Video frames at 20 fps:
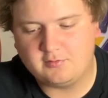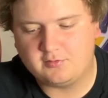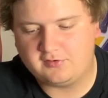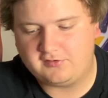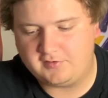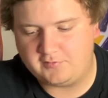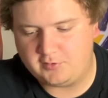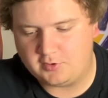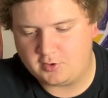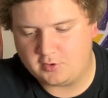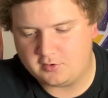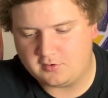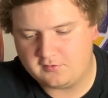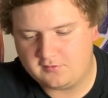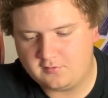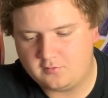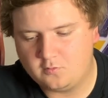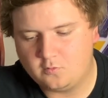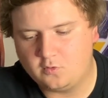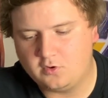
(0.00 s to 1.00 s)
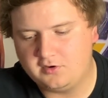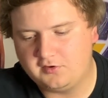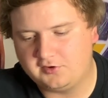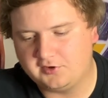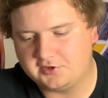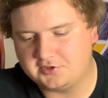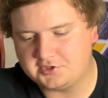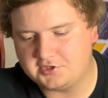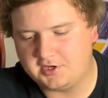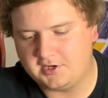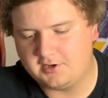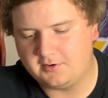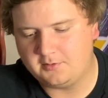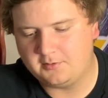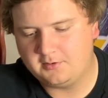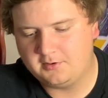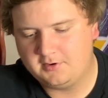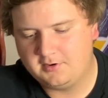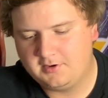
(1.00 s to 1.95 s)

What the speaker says: receiving yards, 1 touchdown,